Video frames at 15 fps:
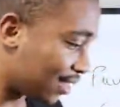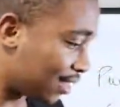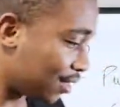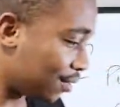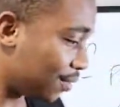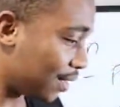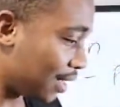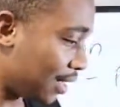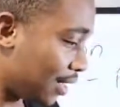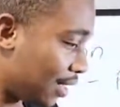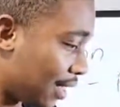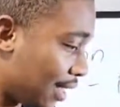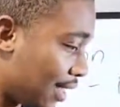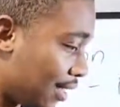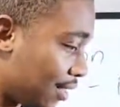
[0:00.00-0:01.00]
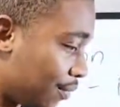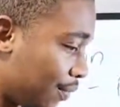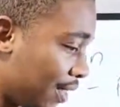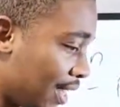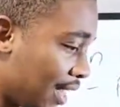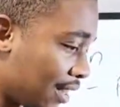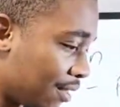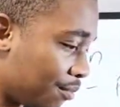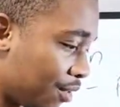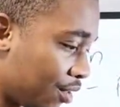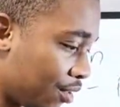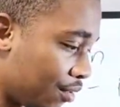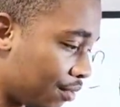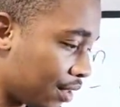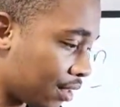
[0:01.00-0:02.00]
to E8, we got the
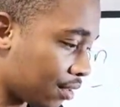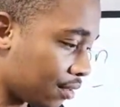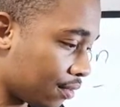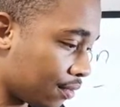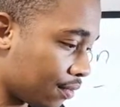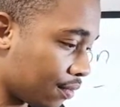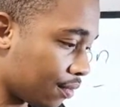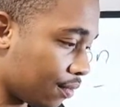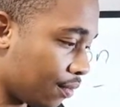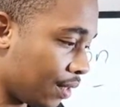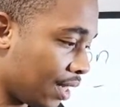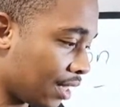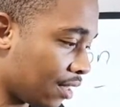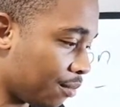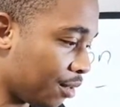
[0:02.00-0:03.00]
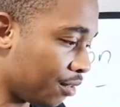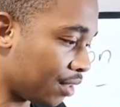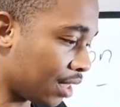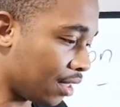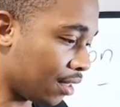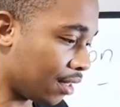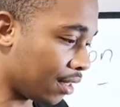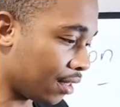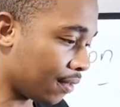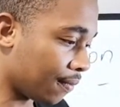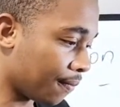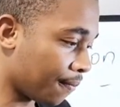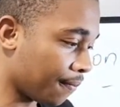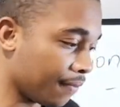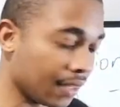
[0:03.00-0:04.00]
moves. We got the moves here.
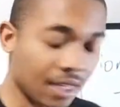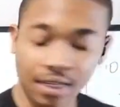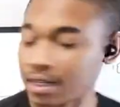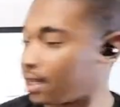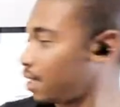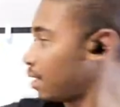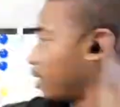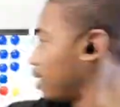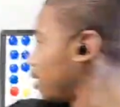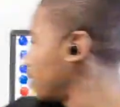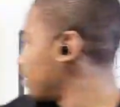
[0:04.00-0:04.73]
King